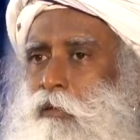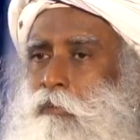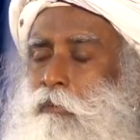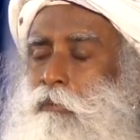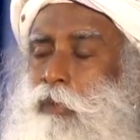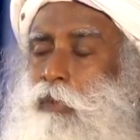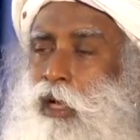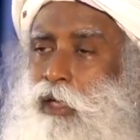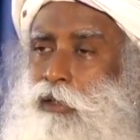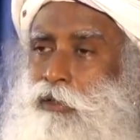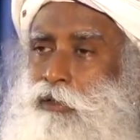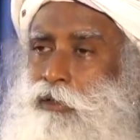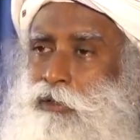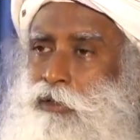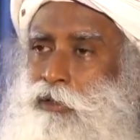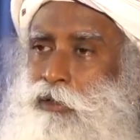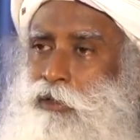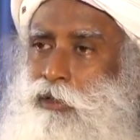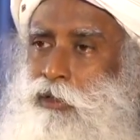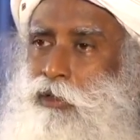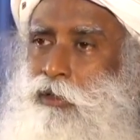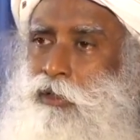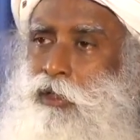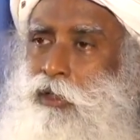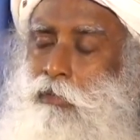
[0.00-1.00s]
But
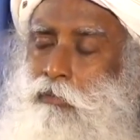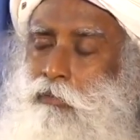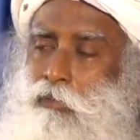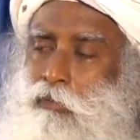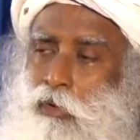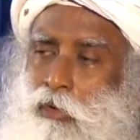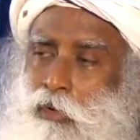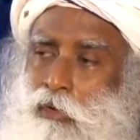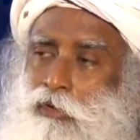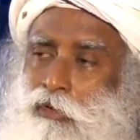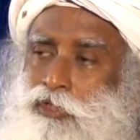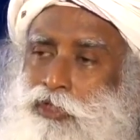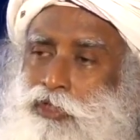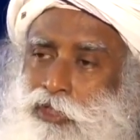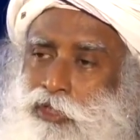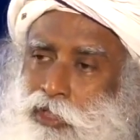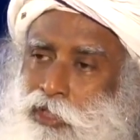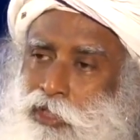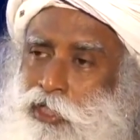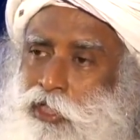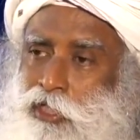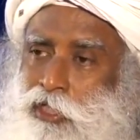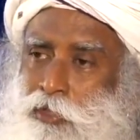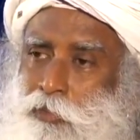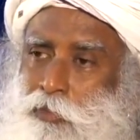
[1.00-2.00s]
the more
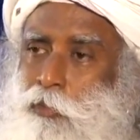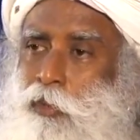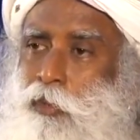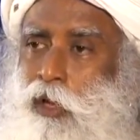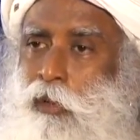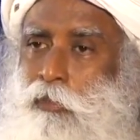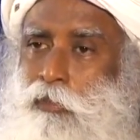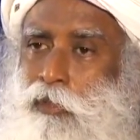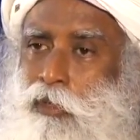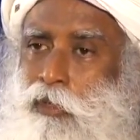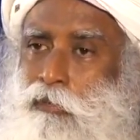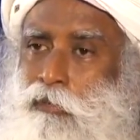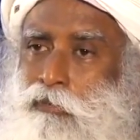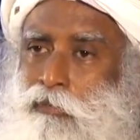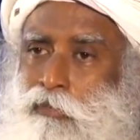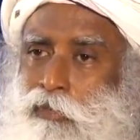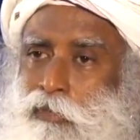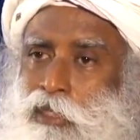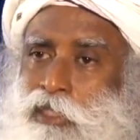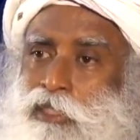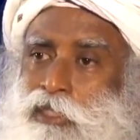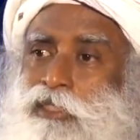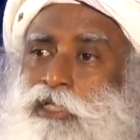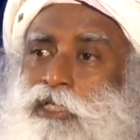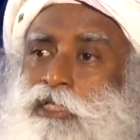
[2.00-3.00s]
serious problem
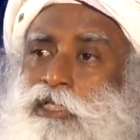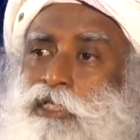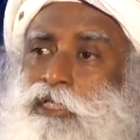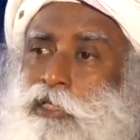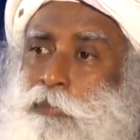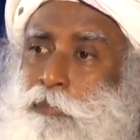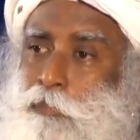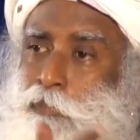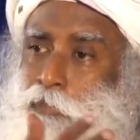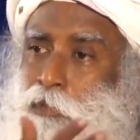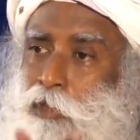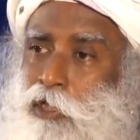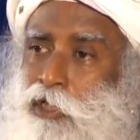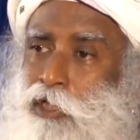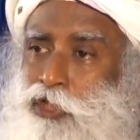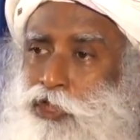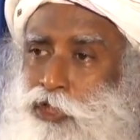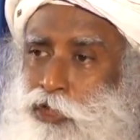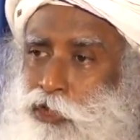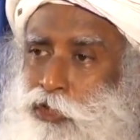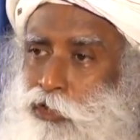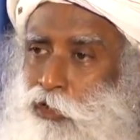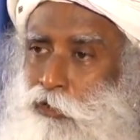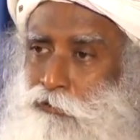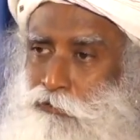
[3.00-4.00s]
is the
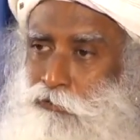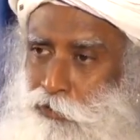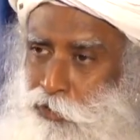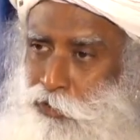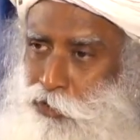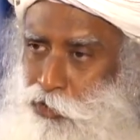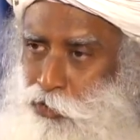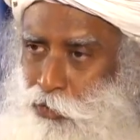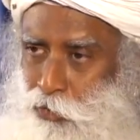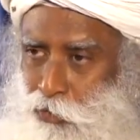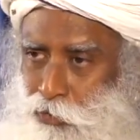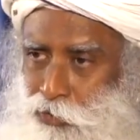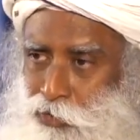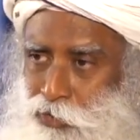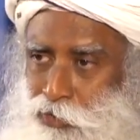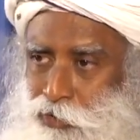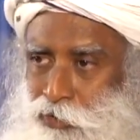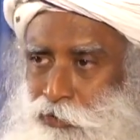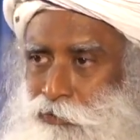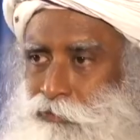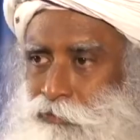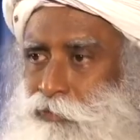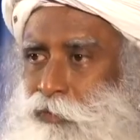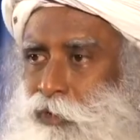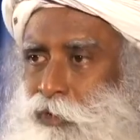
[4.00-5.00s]
depletion of
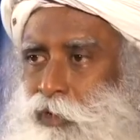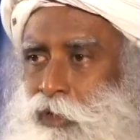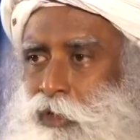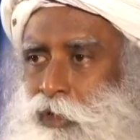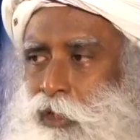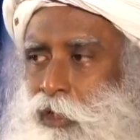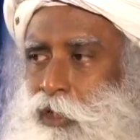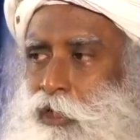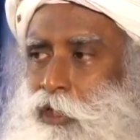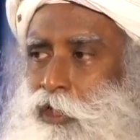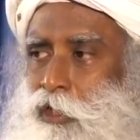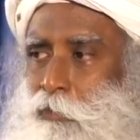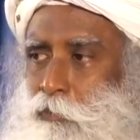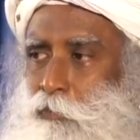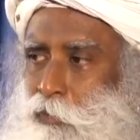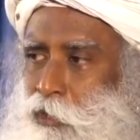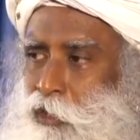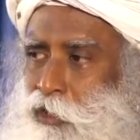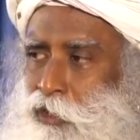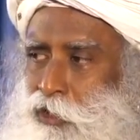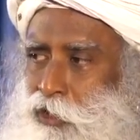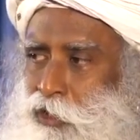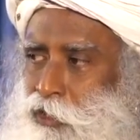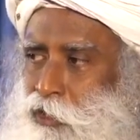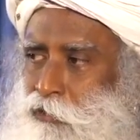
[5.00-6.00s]
resource.
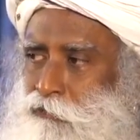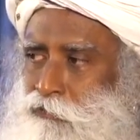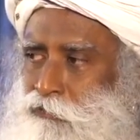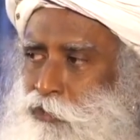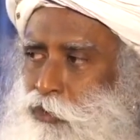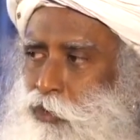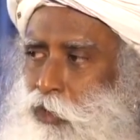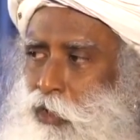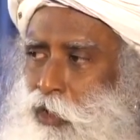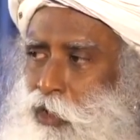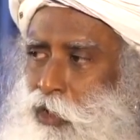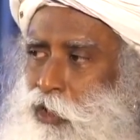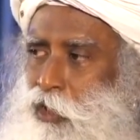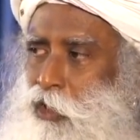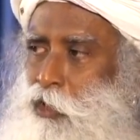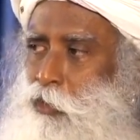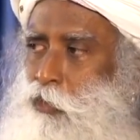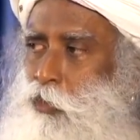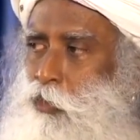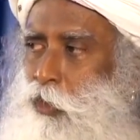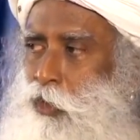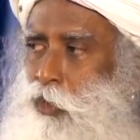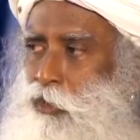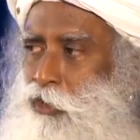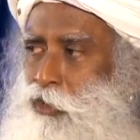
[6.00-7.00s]
Depletion of soil
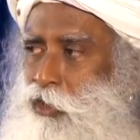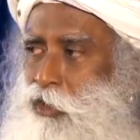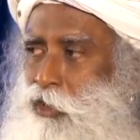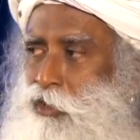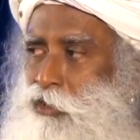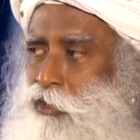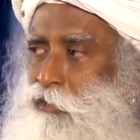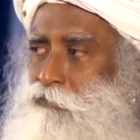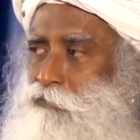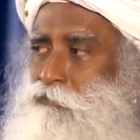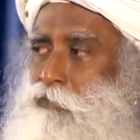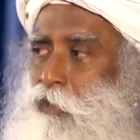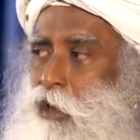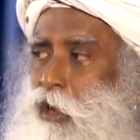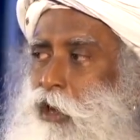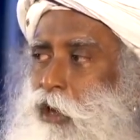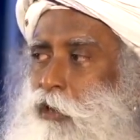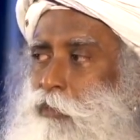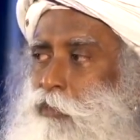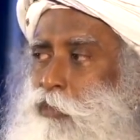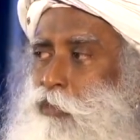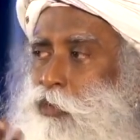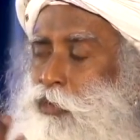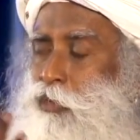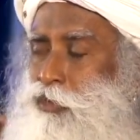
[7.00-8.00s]
and water is a far
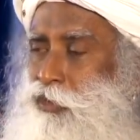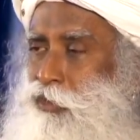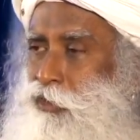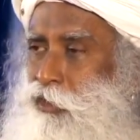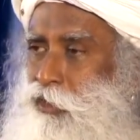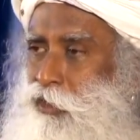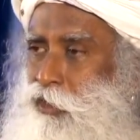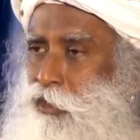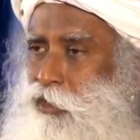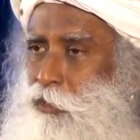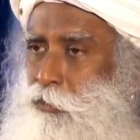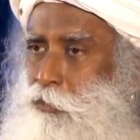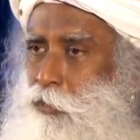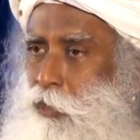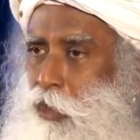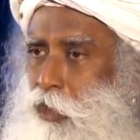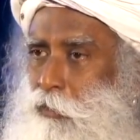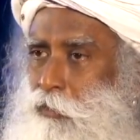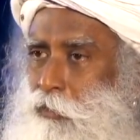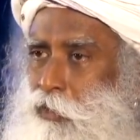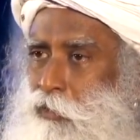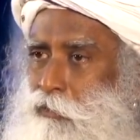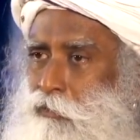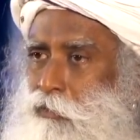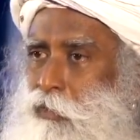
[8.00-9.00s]
more serious
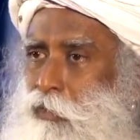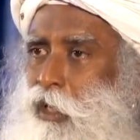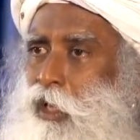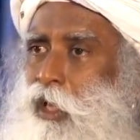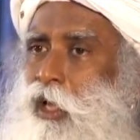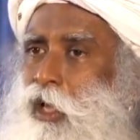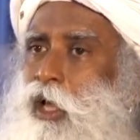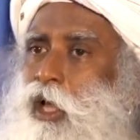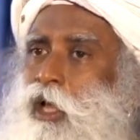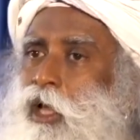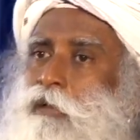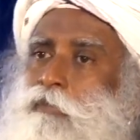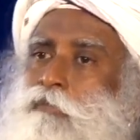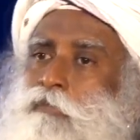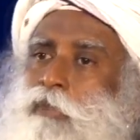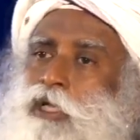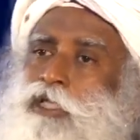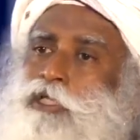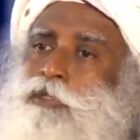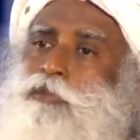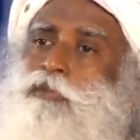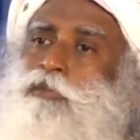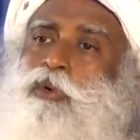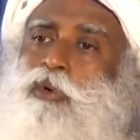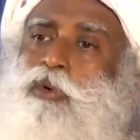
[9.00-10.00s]
problem and
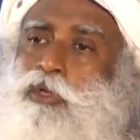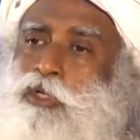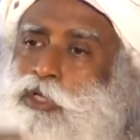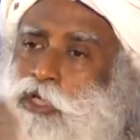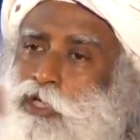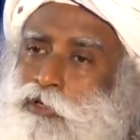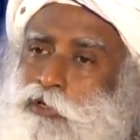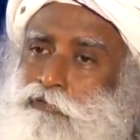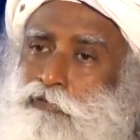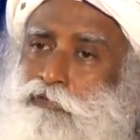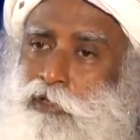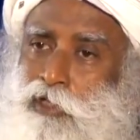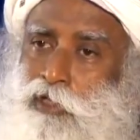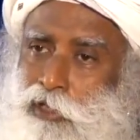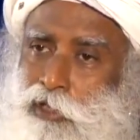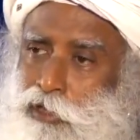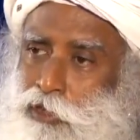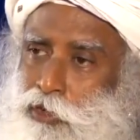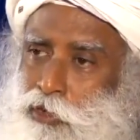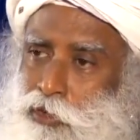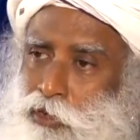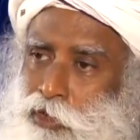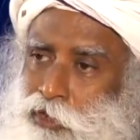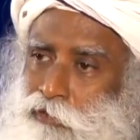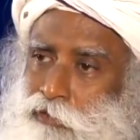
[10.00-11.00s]
much more
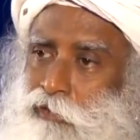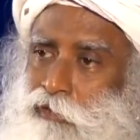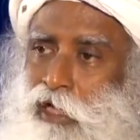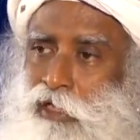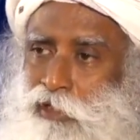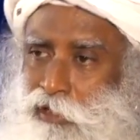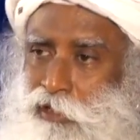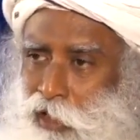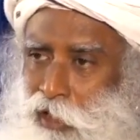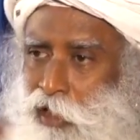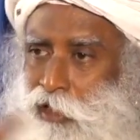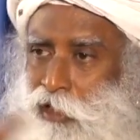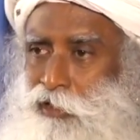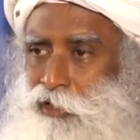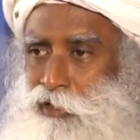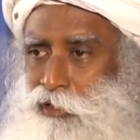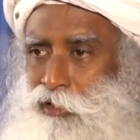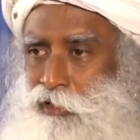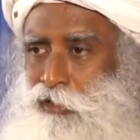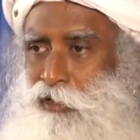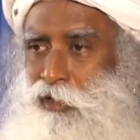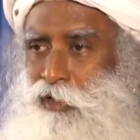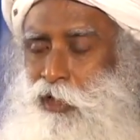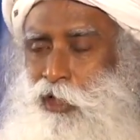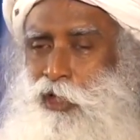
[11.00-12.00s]
difficult to revitalize.
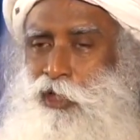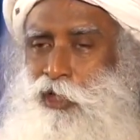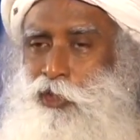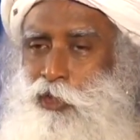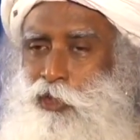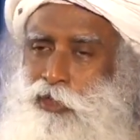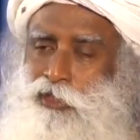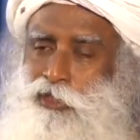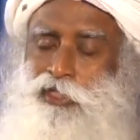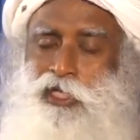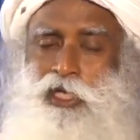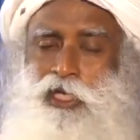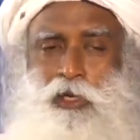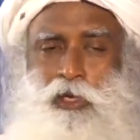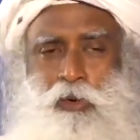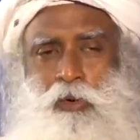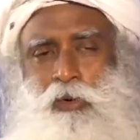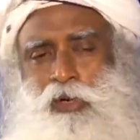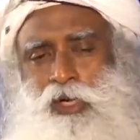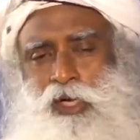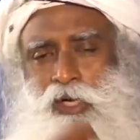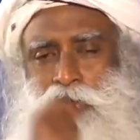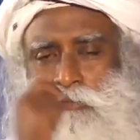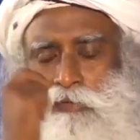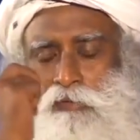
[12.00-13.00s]
You're saying,
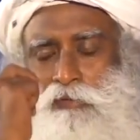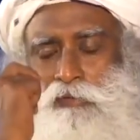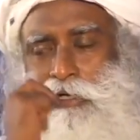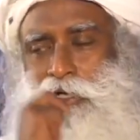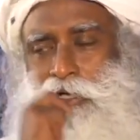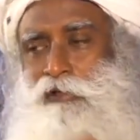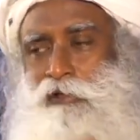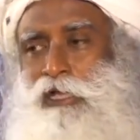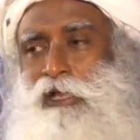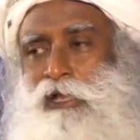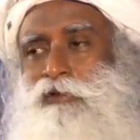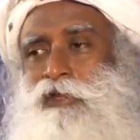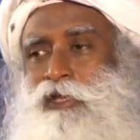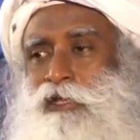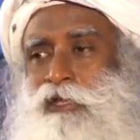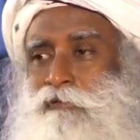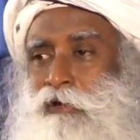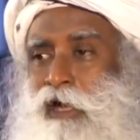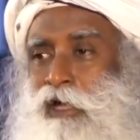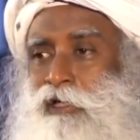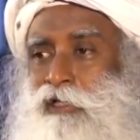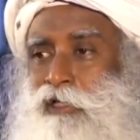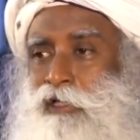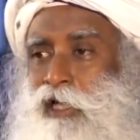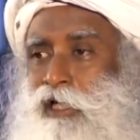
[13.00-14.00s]
okay, we will re
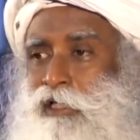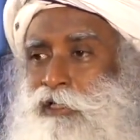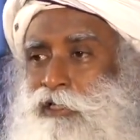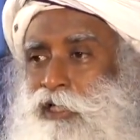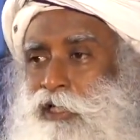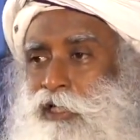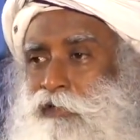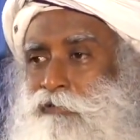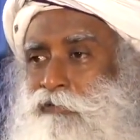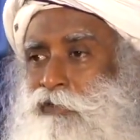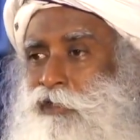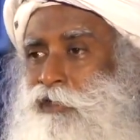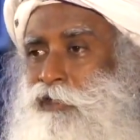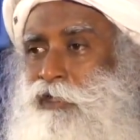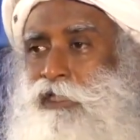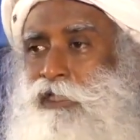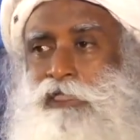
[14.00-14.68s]
revitalize the rivers.